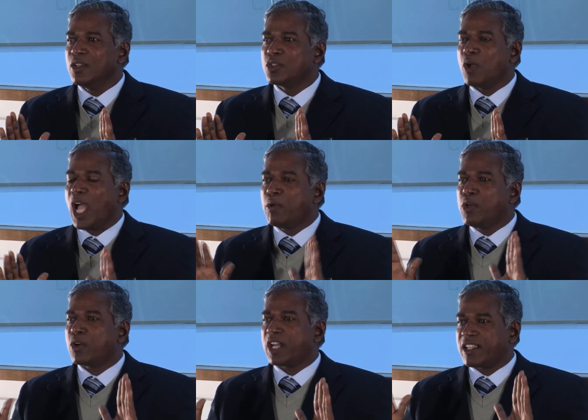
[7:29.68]
So I will
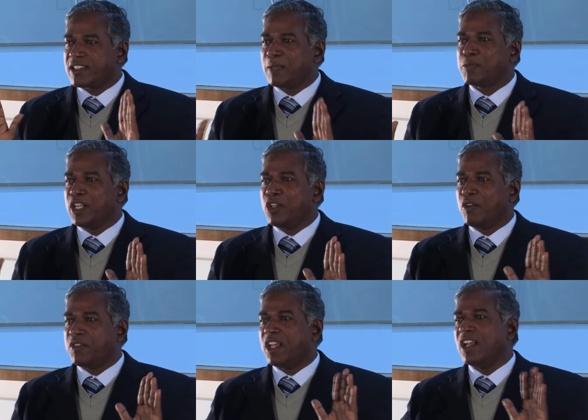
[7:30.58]
not accept any
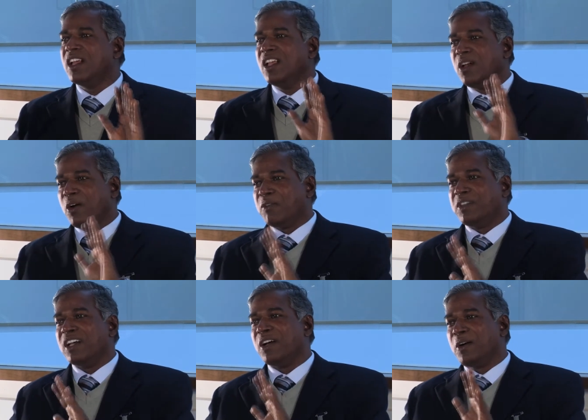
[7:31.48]
of the, of
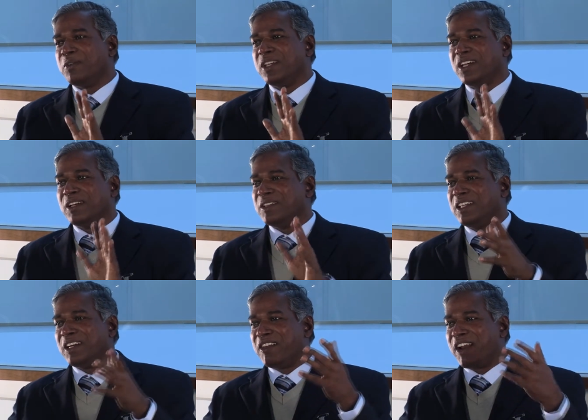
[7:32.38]
the, of the,
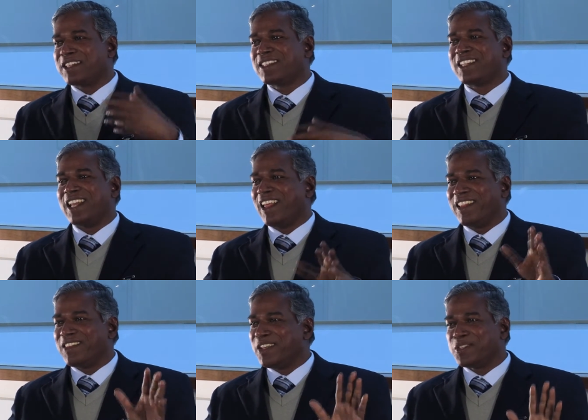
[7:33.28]
the dress and
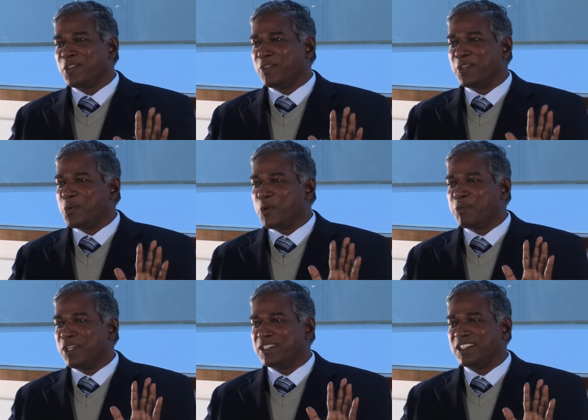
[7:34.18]
other things of the
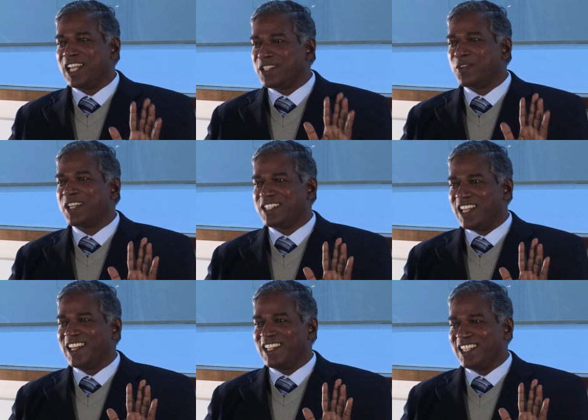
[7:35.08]
Europeanism. That is not
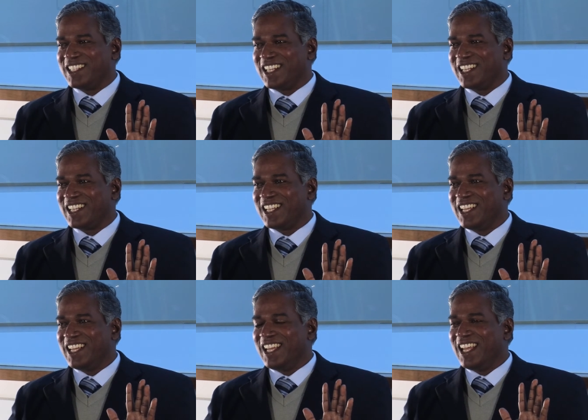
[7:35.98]
Christianity, he said. Yes.
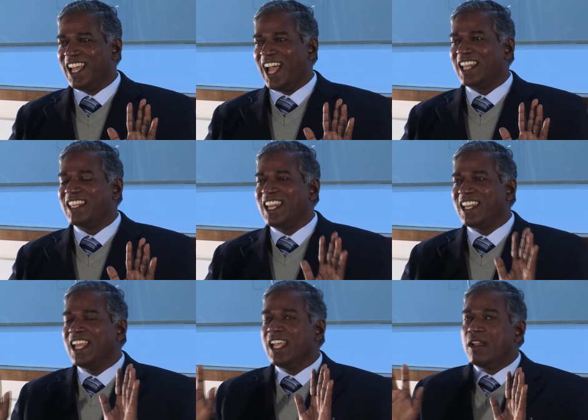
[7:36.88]
And
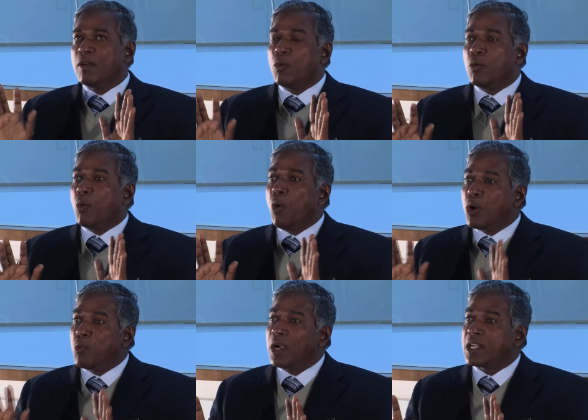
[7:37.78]
then
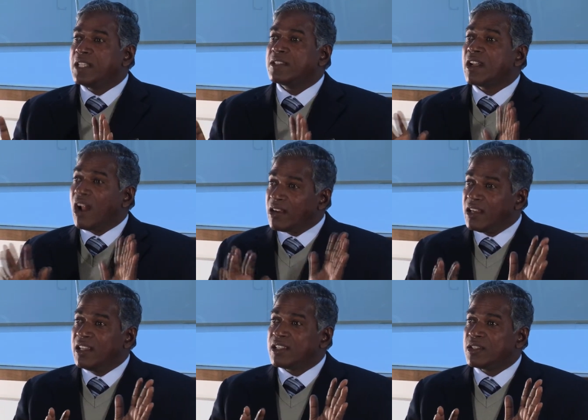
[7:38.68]
all what he said 100
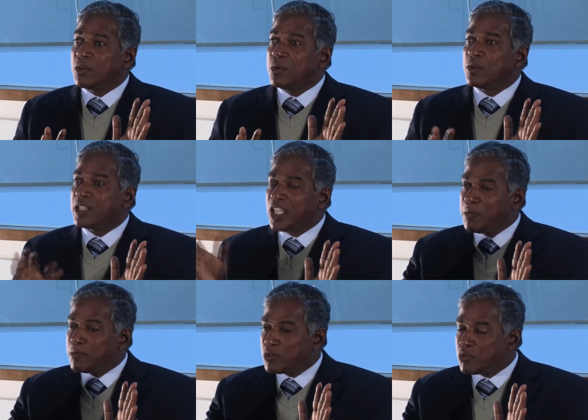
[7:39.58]
years ago
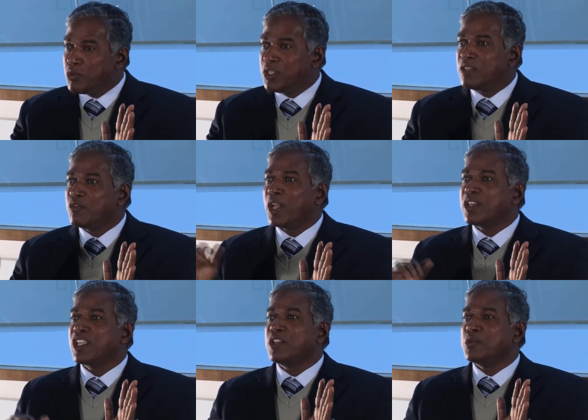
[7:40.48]
came true in
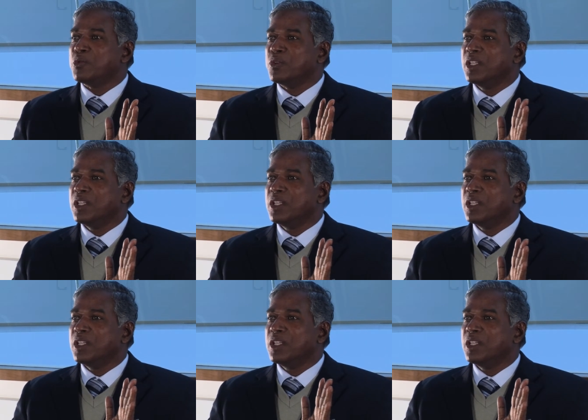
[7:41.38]
Vatican II